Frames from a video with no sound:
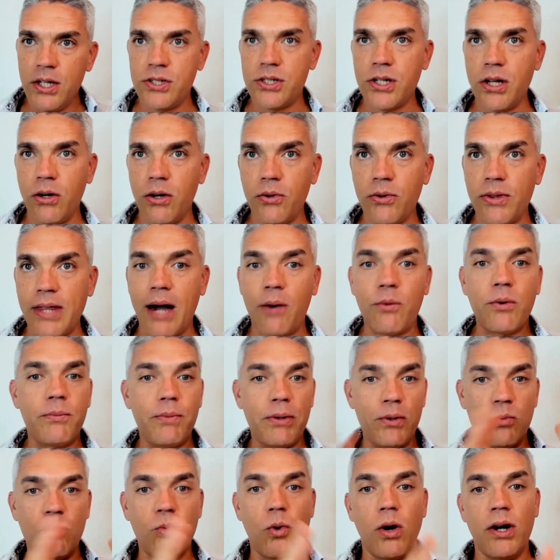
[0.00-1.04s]
So that would
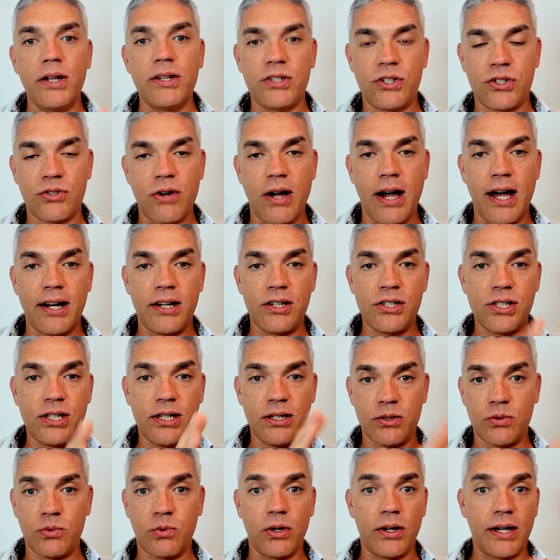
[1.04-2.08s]
be one strategy,
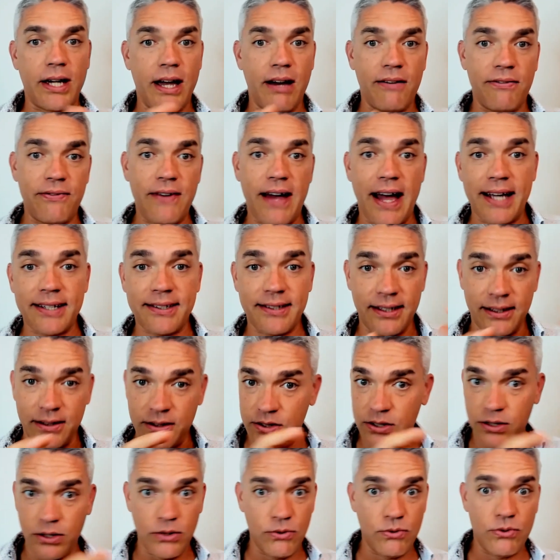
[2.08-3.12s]
is work out fasted
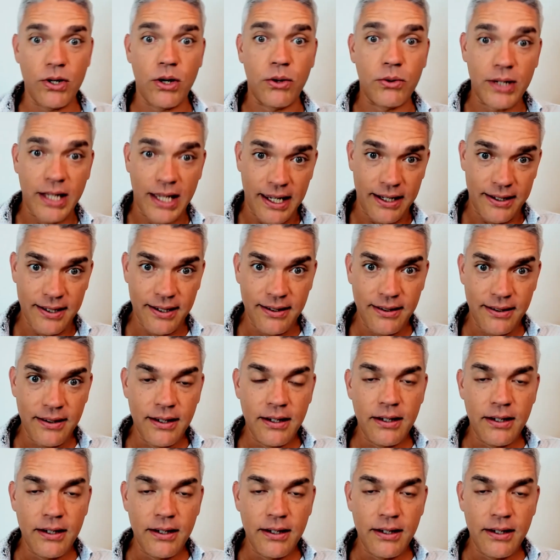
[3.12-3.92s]
so you don't eat.